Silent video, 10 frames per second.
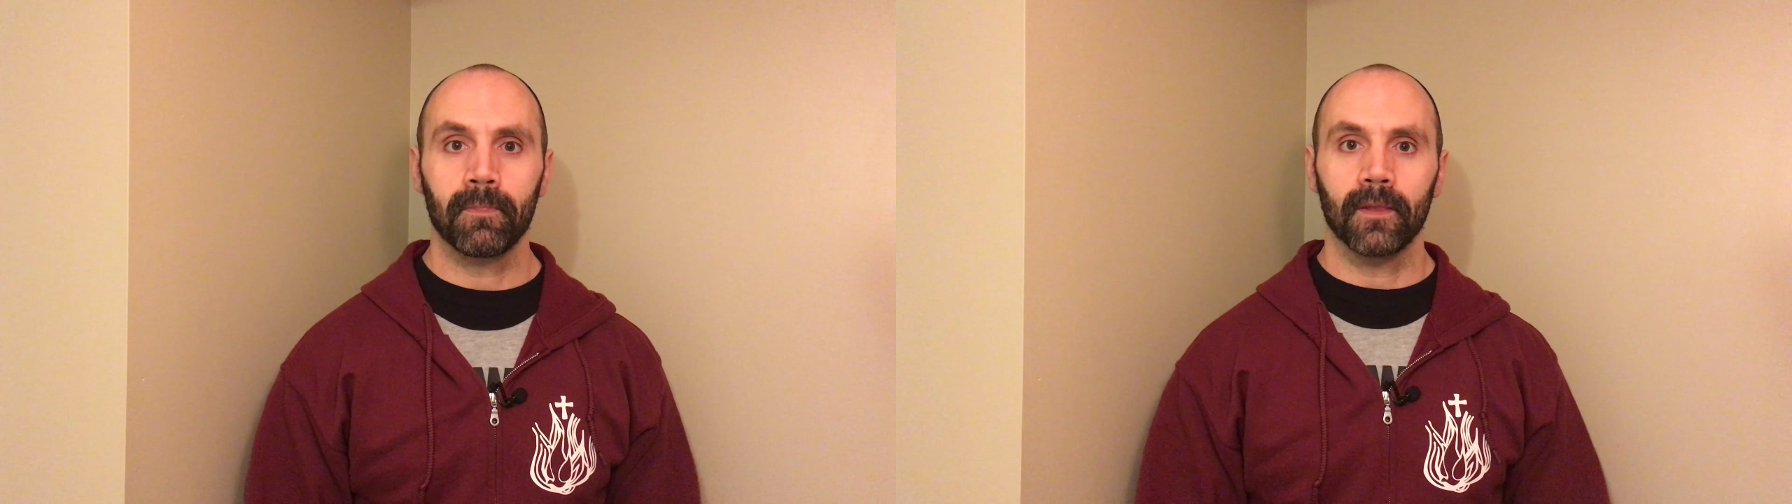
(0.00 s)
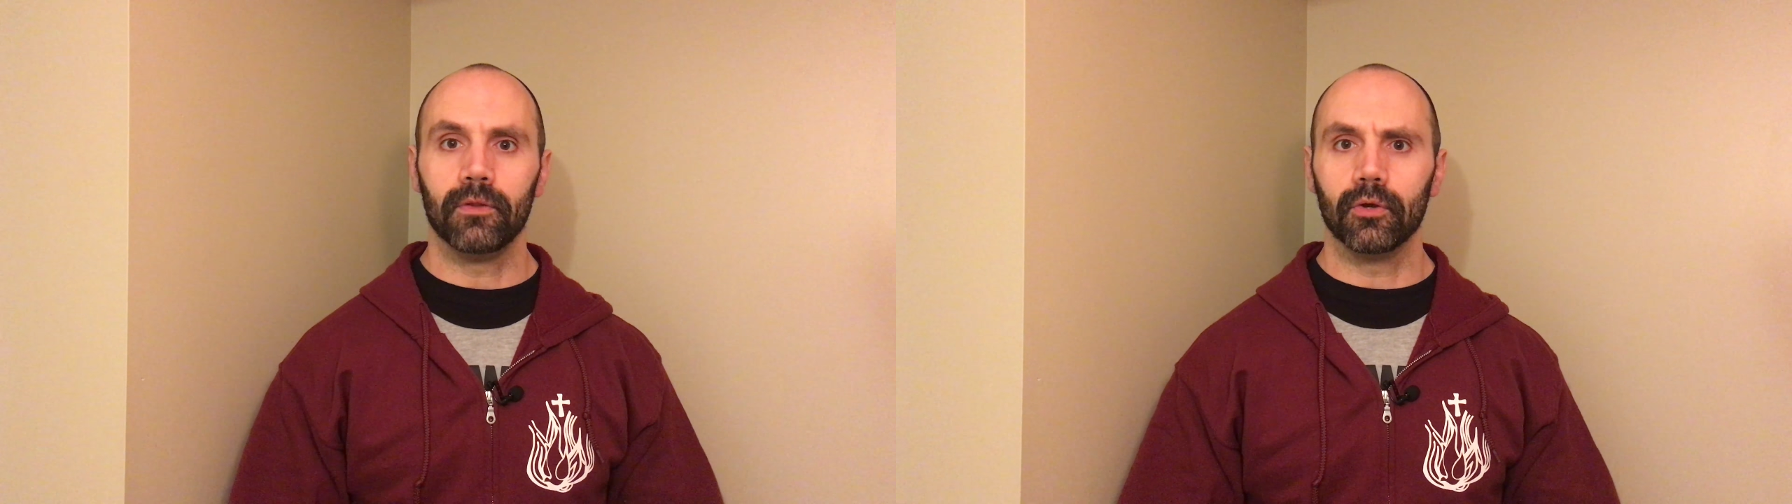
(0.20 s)

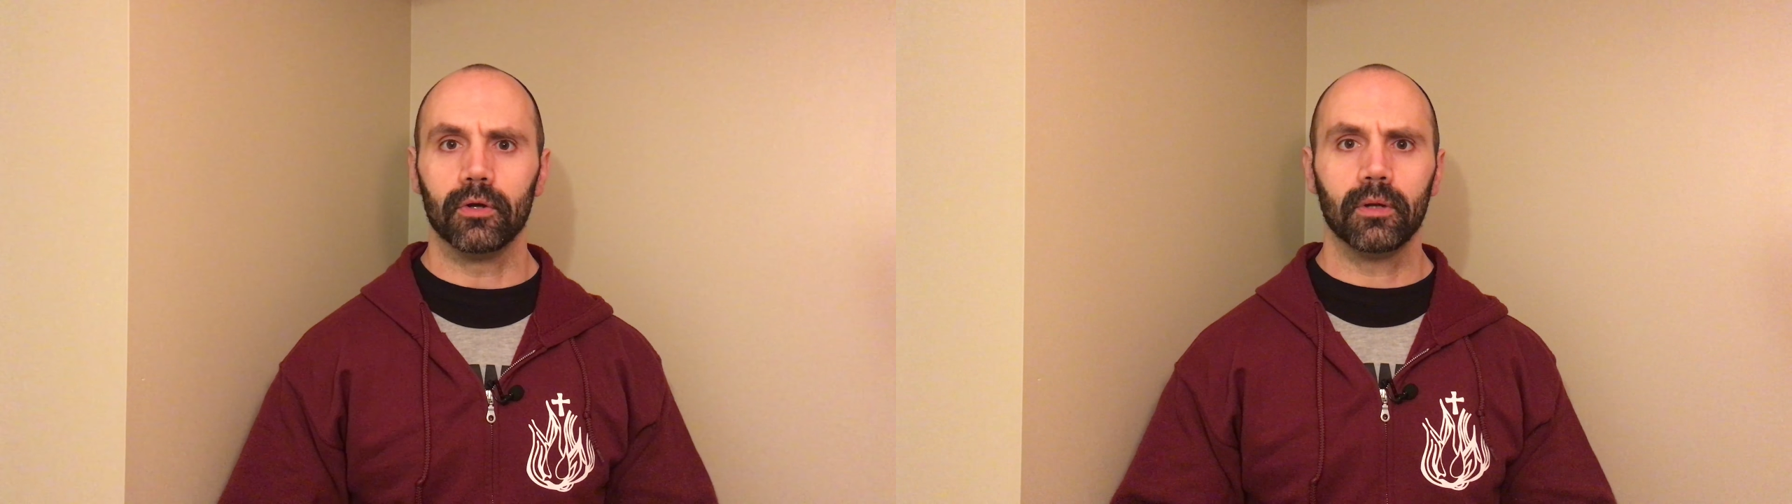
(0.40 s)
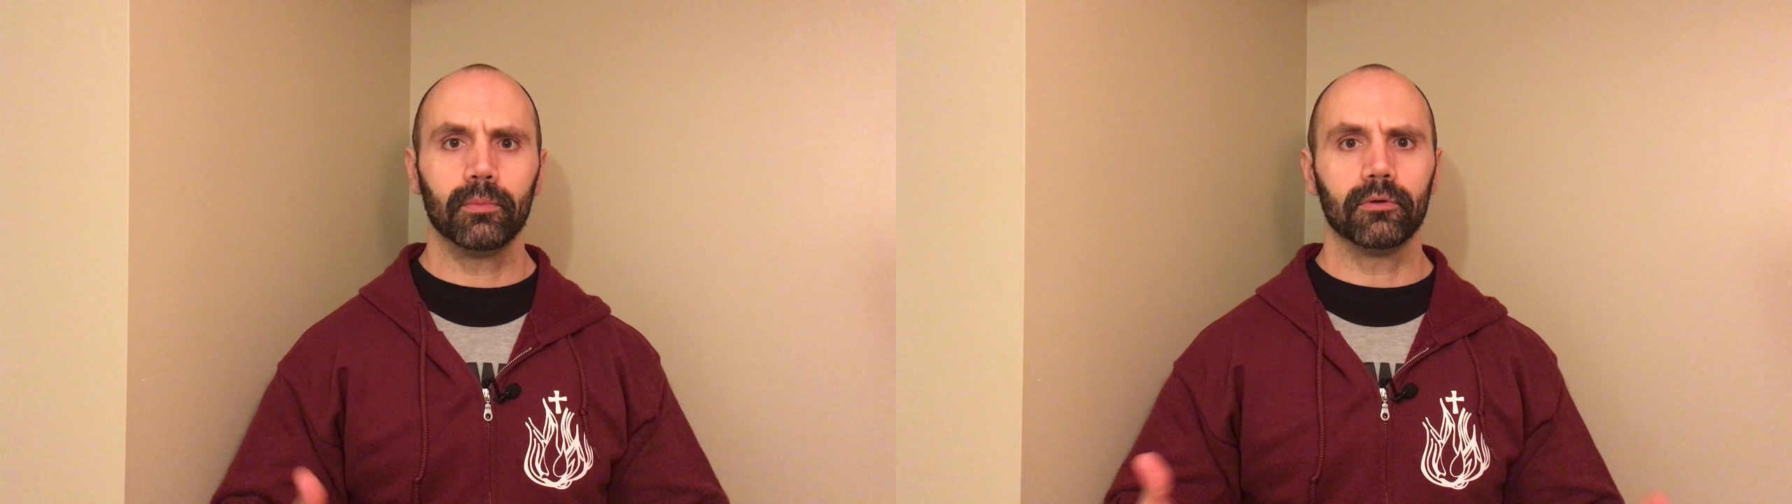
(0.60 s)
And there are a
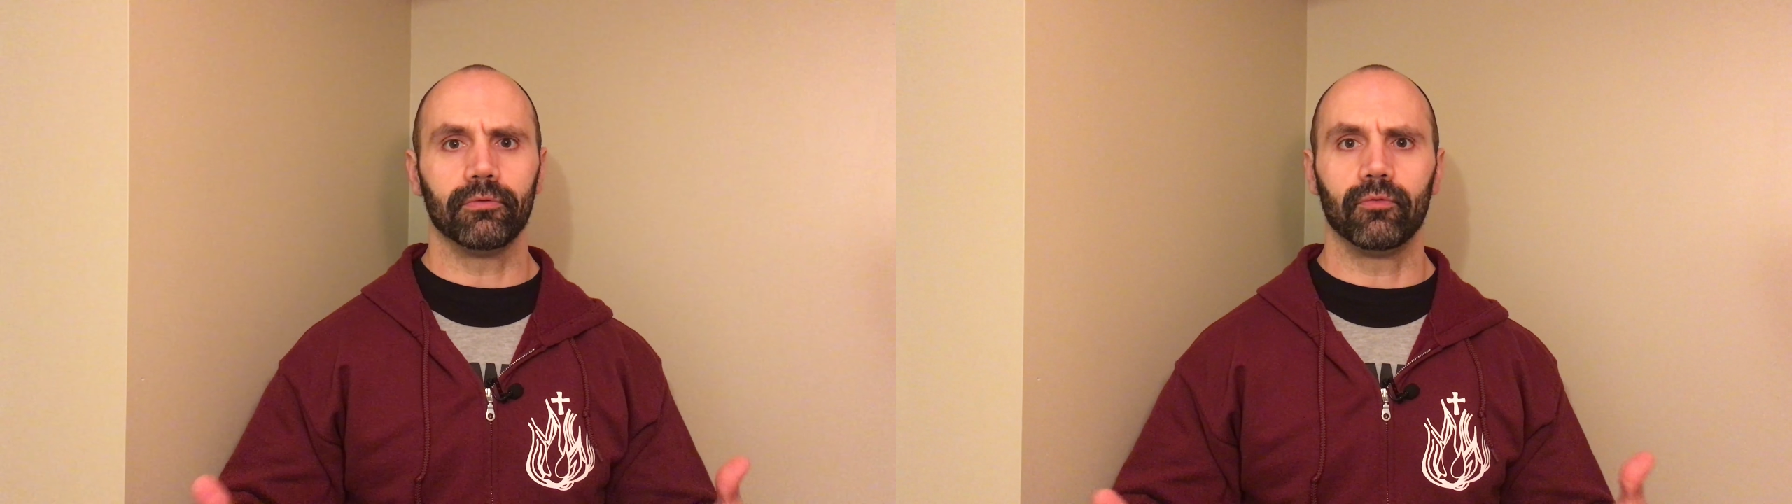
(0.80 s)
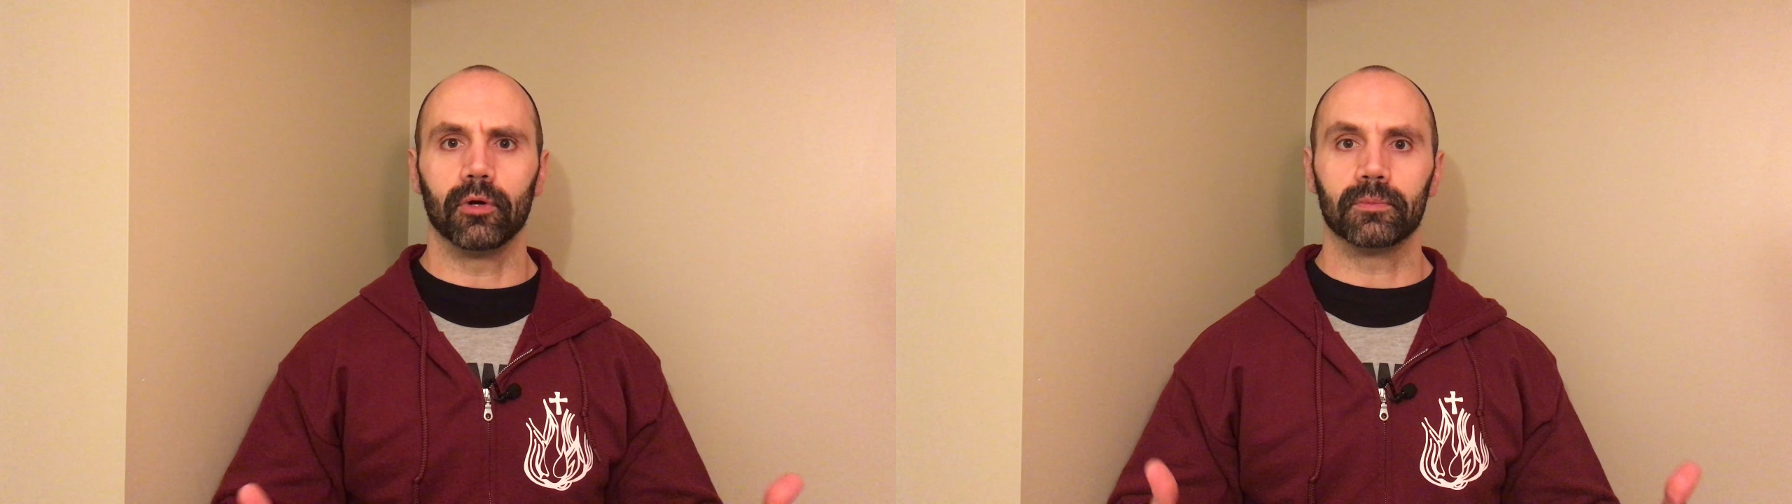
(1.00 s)
number of
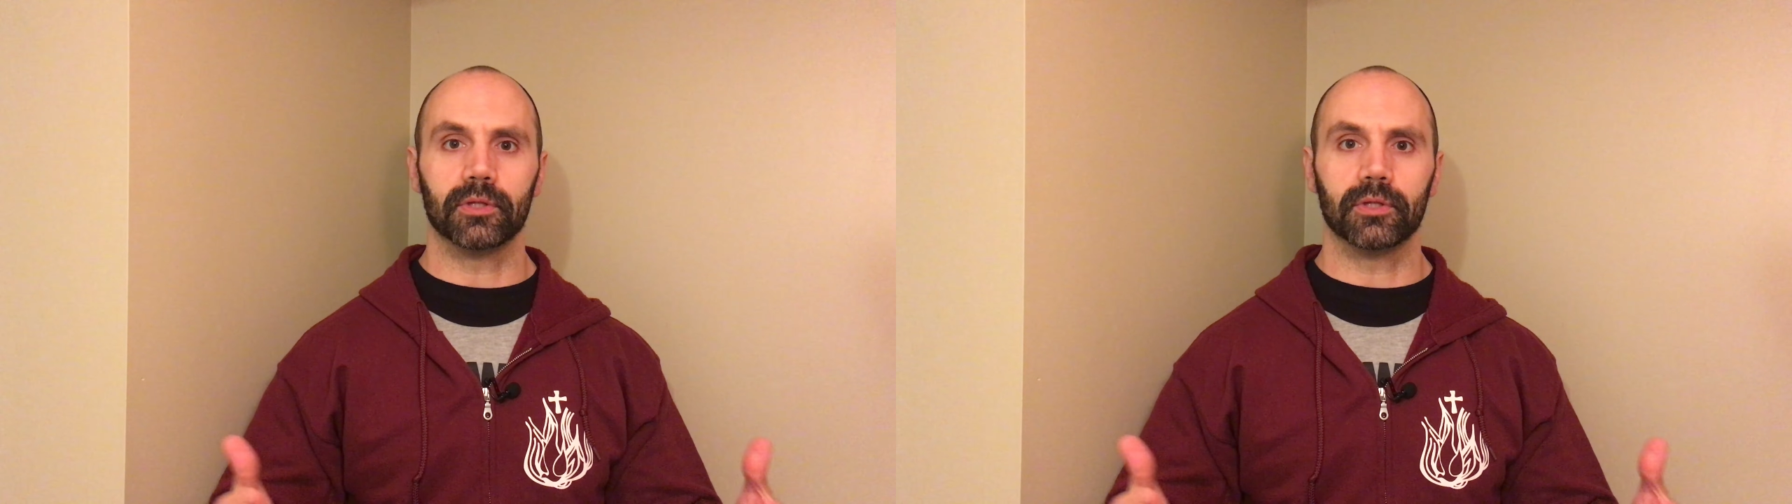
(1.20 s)
forms